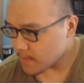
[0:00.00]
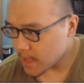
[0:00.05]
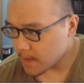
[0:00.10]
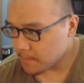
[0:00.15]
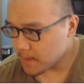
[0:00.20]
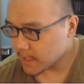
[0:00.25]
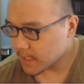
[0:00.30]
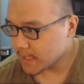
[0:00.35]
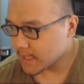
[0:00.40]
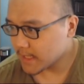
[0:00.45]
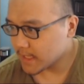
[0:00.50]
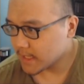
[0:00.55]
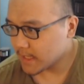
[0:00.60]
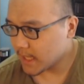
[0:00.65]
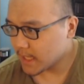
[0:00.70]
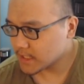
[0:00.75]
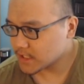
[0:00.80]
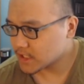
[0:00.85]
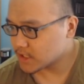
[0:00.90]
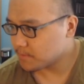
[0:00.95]
Making it
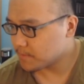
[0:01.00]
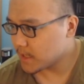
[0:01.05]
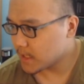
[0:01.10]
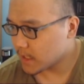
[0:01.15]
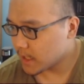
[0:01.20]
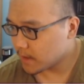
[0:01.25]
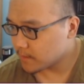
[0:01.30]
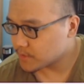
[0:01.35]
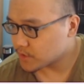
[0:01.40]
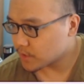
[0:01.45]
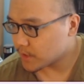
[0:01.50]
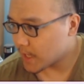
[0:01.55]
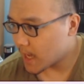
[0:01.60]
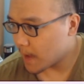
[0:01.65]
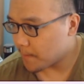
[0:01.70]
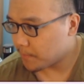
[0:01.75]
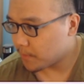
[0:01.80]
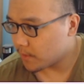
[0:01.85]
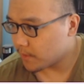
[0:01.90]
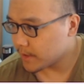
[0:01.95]
less minigames to
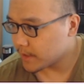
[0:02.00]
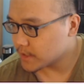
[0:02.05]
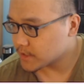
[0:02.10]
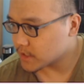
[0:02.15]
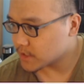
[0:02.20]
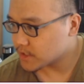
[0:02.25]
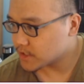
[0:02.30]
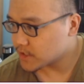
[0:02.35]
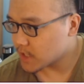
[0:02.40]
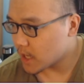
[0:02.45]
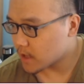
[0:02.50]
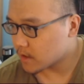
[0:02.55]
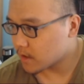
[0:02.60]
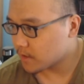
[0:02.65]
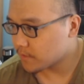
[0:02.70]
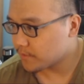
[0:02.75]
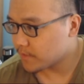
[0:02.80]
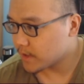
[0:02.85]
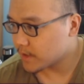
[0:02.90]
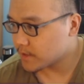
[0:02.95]
cap points in soccer
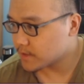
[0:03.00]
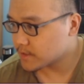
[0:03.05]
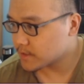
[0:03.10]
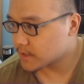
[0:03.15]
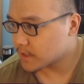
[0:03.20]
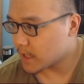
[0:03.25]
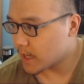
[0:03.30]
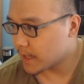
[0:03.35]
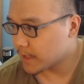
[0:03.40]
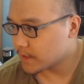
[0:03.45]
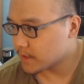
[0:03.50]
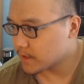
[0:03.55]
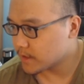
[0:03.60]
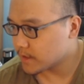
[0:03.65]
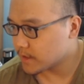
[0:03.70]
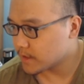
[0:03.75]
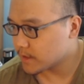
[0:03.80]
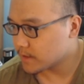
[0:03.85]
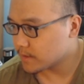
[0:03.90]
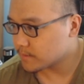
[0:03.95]
event,
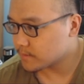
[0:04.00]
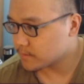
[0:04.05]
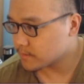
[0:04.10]
kinda...